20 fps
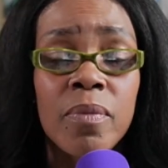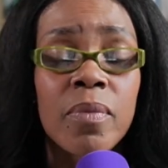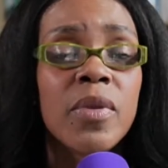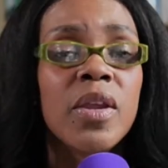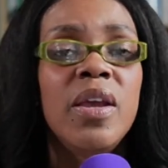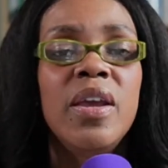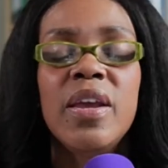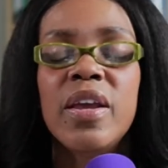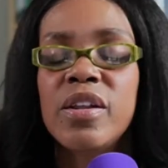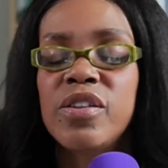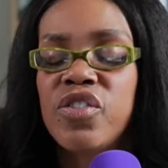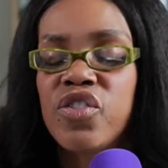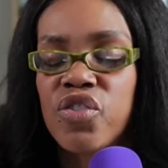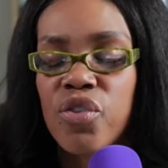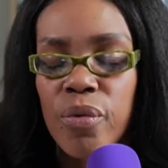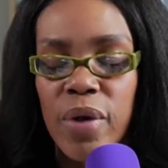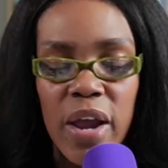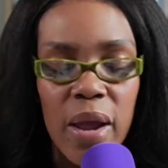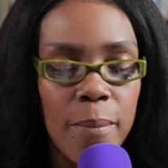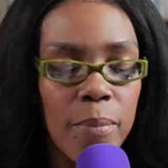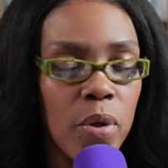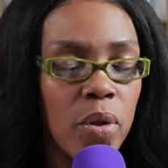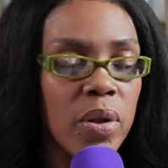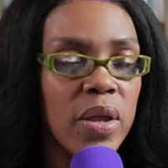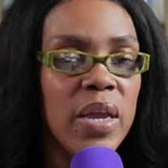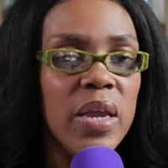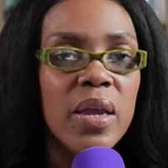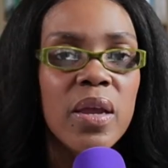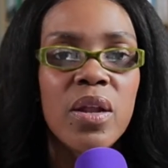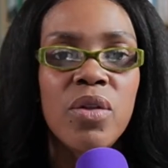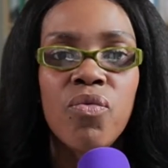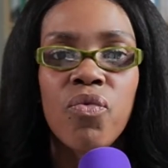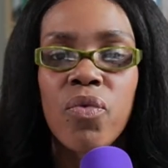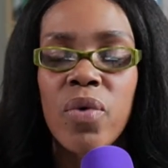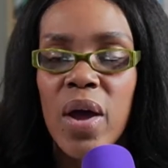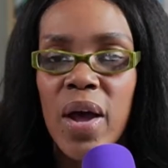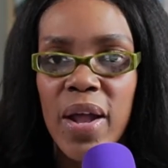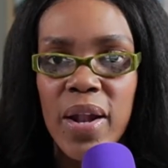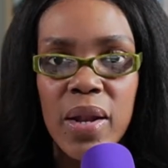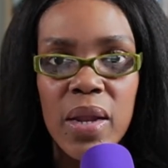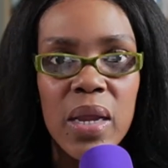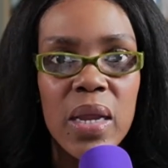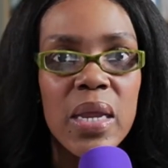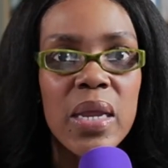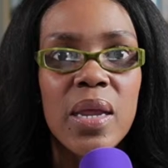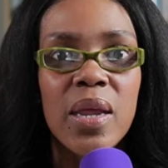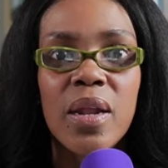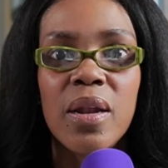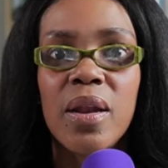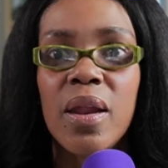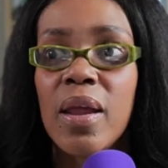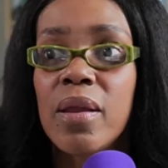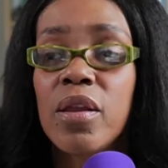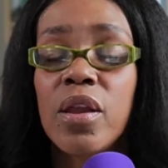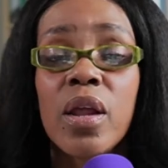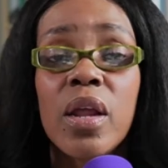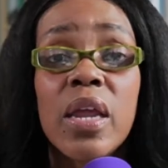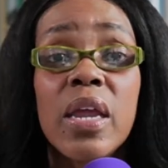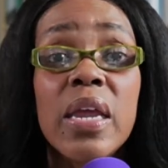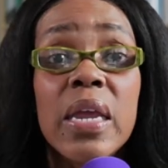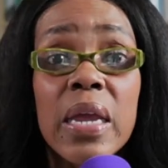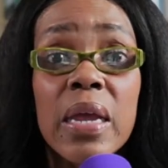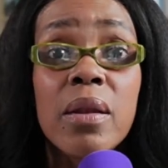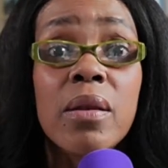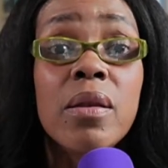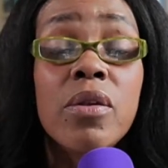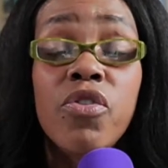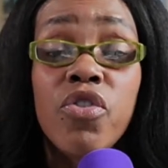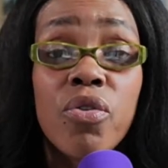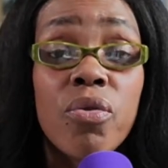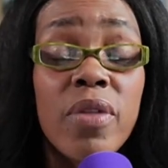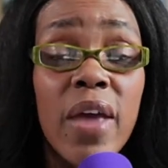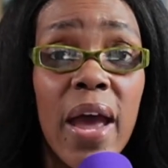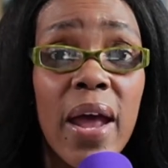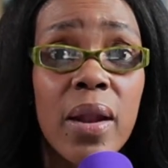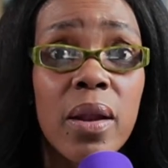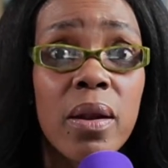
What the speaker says: He can scramble. He can run. He can do that.